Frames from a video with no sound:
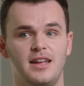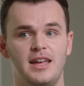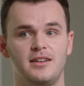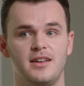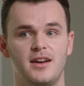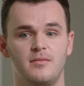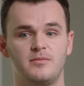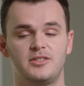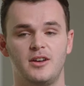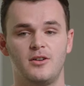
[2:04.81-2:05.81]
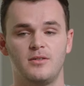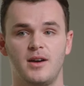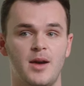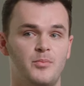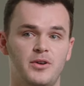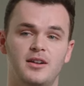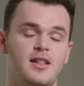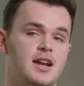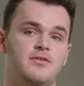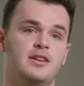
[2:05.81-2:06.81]
And so I put a
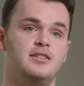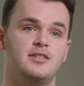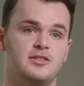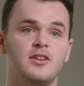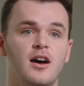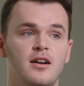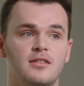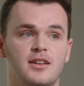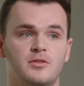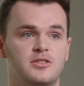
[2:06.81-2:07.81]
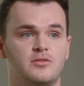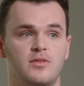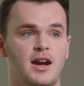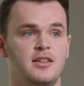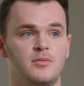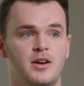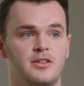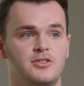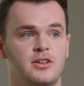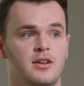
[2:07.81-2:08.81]
lot of it into songs. I was just writing a
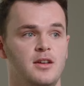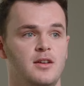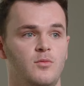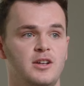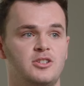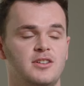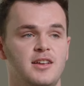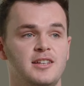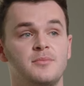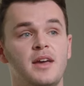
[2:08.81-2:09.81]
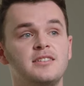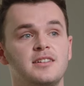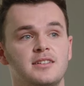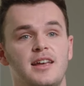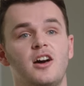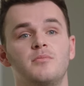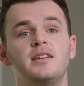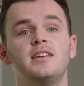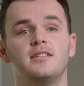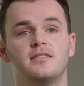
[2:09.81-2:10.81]
bunch, which is amazing because it helped
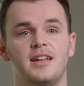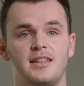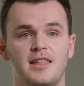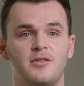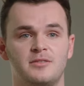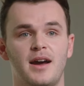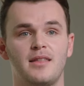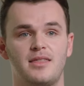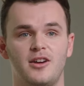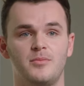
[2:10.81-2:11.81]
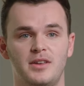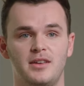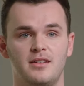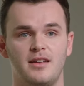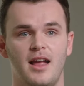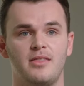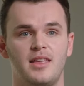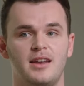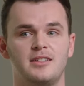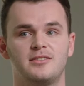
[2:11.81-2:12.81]
me. Like that was my therapy. And
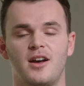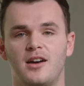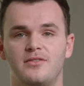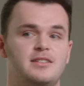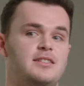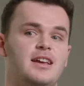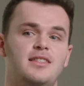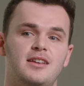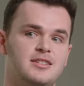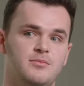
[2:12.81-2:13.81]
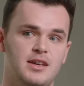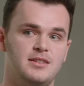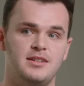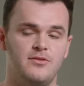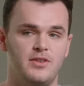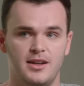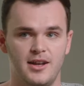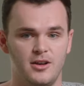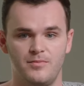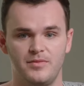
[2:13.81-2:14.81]
then it's obviously, I think it's amazing if it can
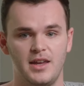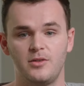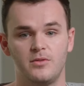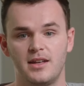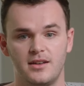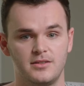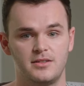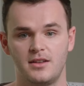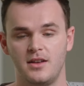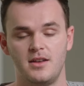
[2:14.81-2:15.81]
help anyone else.